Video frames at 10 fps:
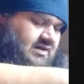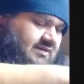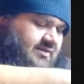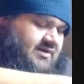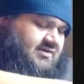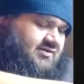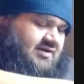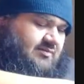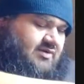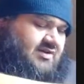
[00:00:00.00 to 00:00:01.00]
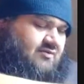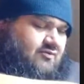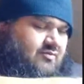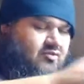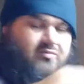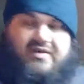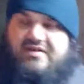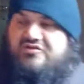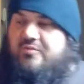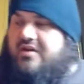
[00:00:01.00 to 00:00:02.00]
Yeah, but it does look like I'm going to have to order more
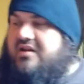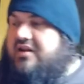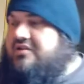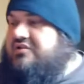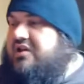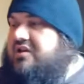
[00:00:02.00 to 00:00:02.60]
Banjo Man.